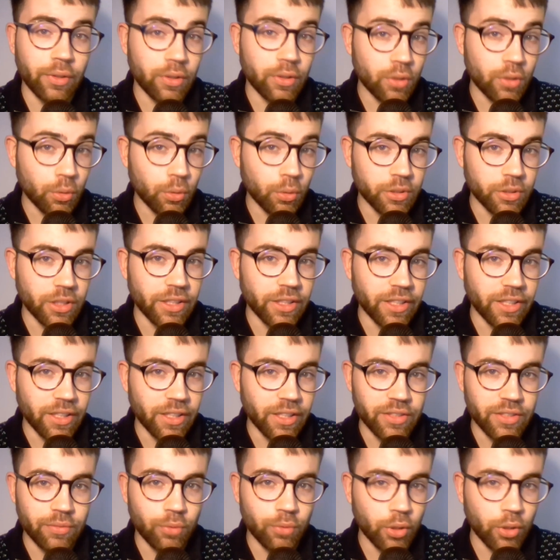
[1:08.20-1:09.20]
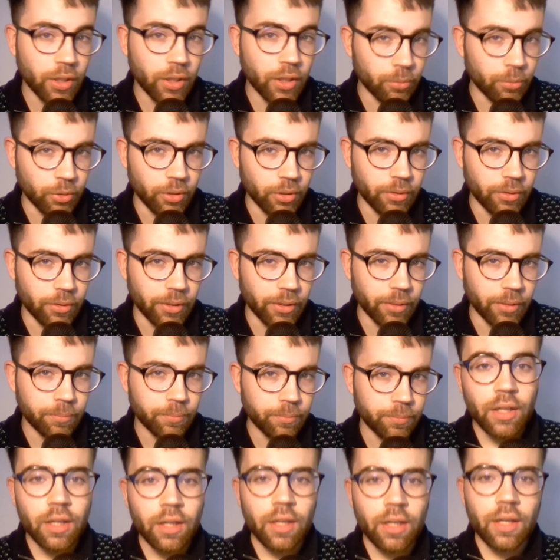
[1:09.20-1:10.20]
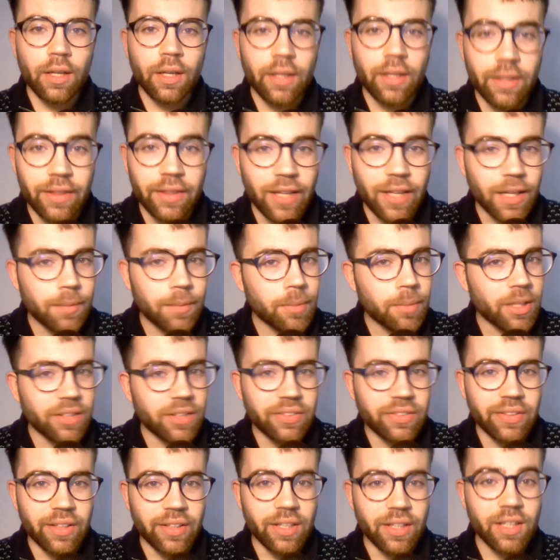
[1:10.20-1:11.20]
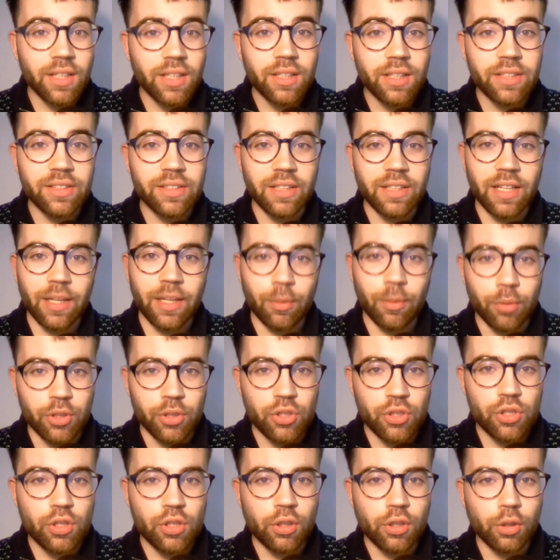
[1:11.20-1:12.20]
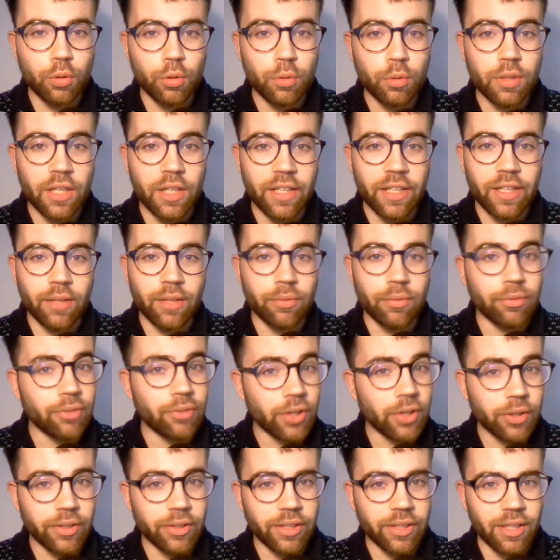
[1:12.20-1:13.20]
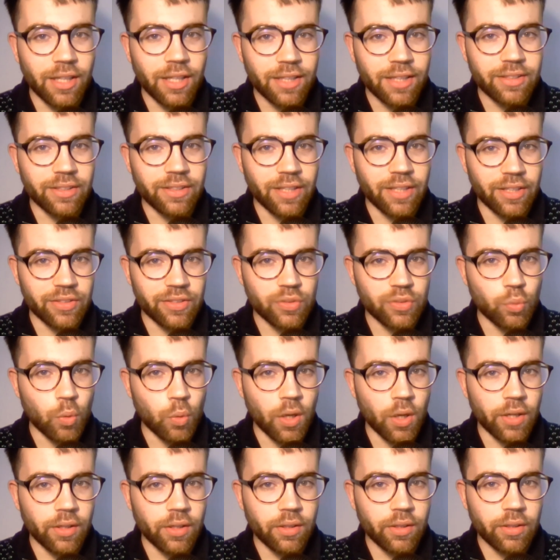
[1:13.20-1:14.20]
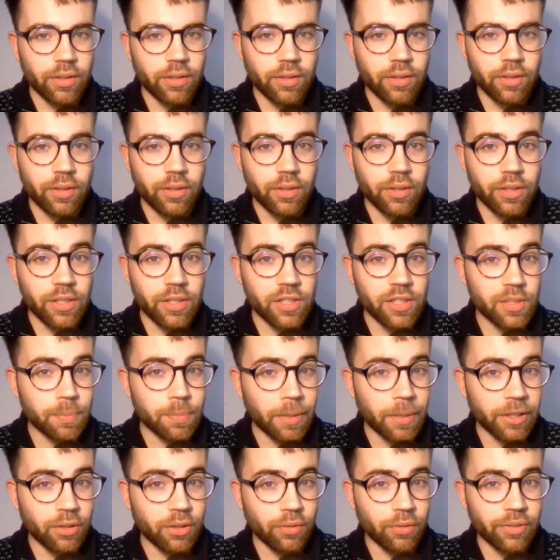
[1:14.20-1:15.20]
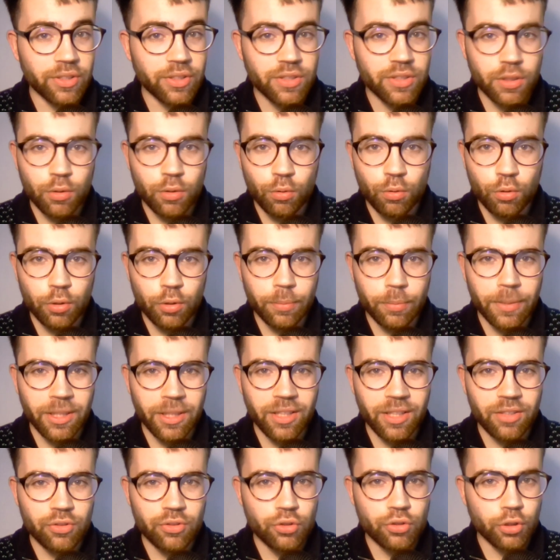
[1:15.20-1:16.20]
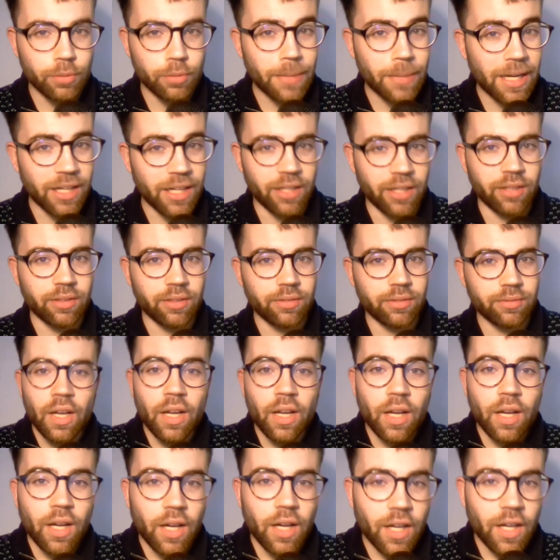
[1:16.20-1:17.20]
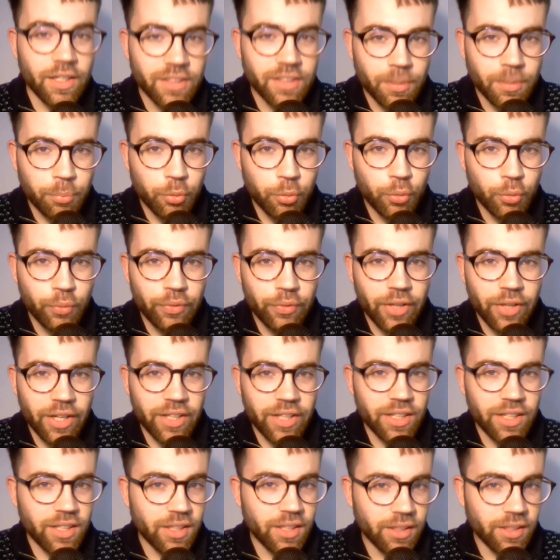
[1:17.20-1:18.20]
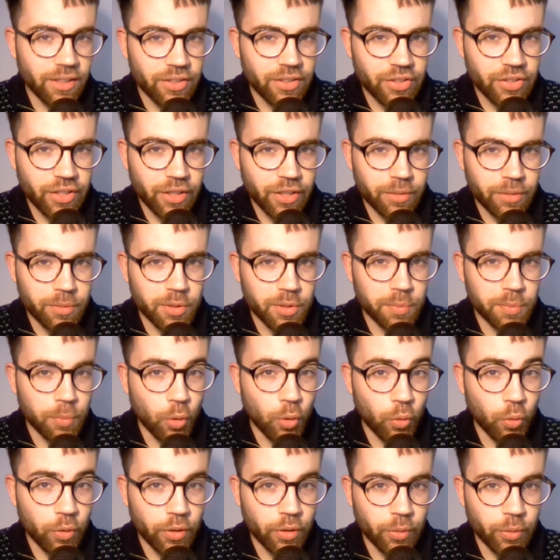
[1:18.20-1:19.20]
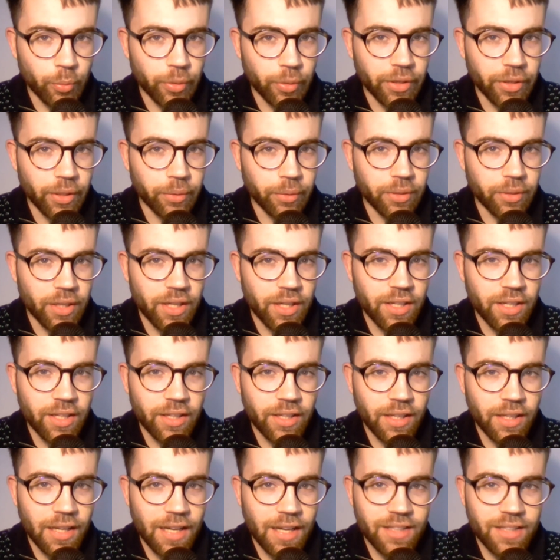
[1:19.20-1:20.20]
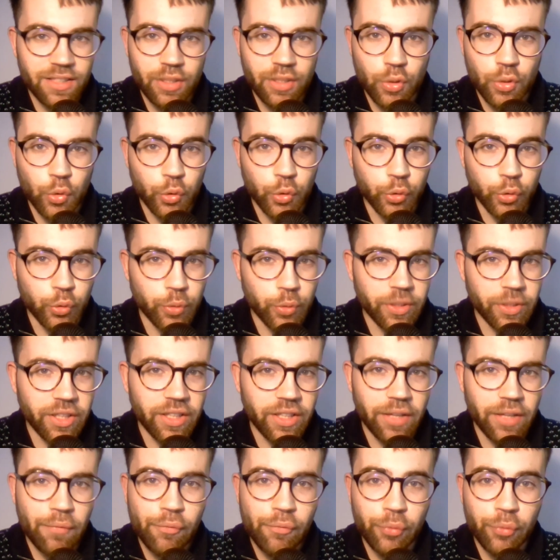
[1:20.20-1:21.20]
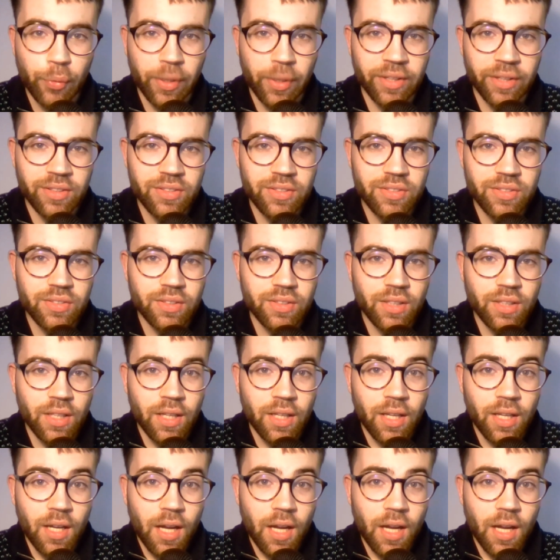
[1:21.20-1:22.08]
of the total English vocabulary. That makes the English language look like a very Latinized one, in spite of its core being Germanic. As a proof that English can be spoken without any Latin or Greek influence,